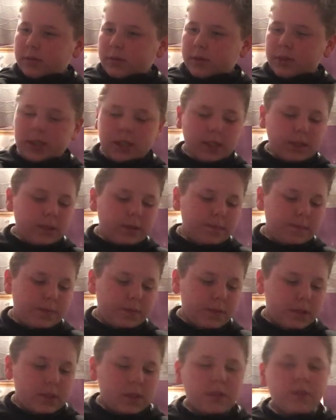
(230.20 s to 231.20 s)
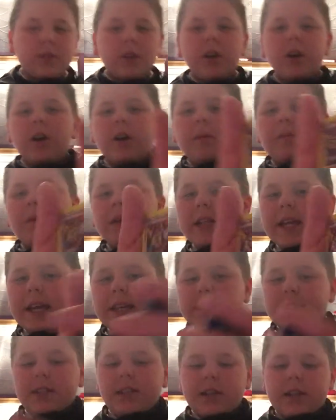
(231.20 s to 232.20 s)
Yeah. So, my
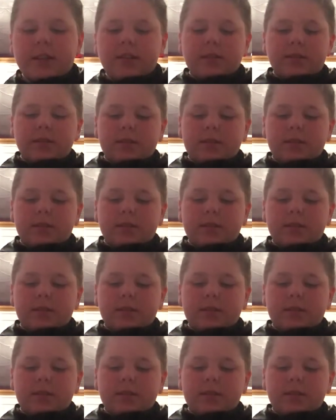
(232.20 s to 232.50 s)
letter.